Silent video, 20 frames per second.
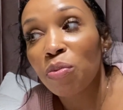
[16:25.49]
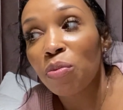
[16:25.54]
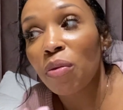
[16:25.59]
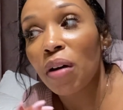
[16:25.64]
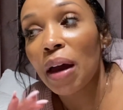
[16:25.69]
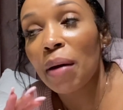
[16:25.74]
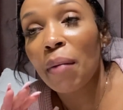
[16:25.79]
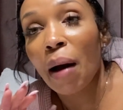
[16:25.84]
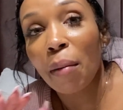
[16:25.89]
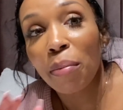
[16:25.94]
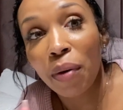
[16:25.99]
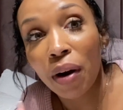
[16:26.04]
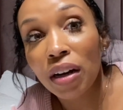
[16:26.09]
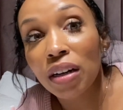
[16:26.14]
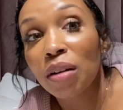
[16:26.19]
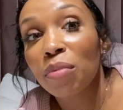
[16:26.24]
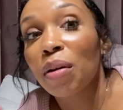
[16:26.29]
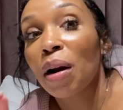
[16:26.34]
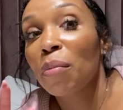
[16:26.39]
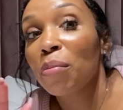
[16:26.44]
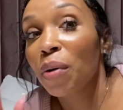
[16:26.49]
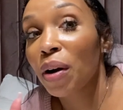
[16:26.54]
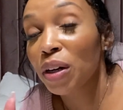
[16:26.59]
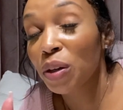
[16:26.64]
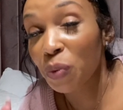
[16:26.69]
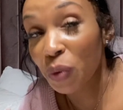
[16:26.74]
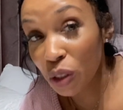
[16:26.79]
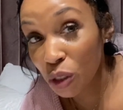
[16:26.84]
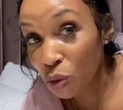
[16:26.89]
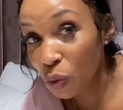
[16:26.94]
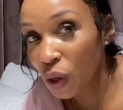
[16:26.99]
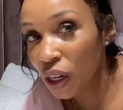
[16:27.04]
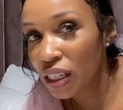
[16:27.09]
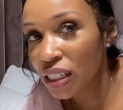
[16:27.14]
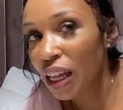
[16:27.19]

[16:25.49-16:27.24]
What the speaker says: am I pregnant, but I'm pregnant with twins.